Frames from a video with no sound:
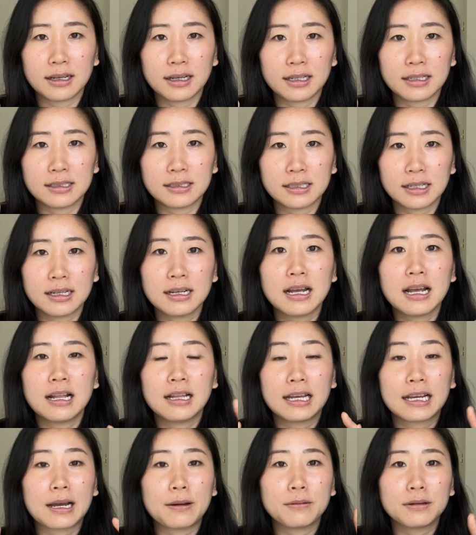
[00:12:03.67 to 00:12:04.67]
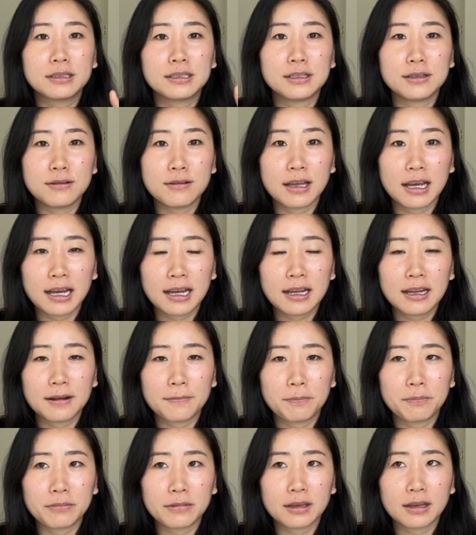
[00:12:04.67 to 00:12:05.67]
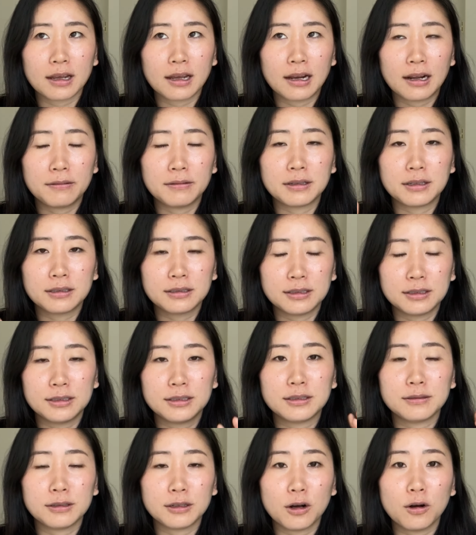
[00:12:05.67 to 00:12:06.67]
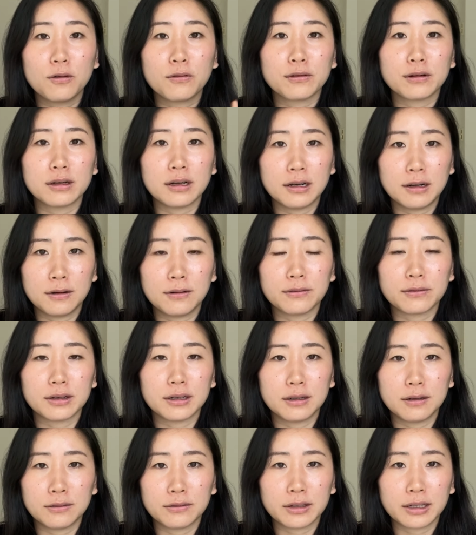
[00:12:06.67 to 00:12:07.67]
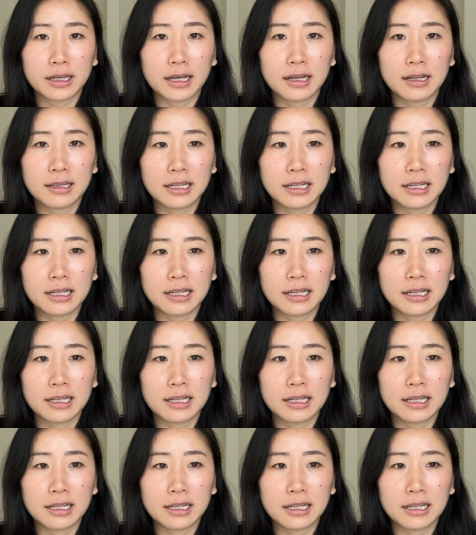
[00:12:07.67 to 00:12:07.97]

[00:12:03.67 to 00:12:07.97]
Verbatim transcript: nine, ten. Like I would do that and I would do it over and over and over again.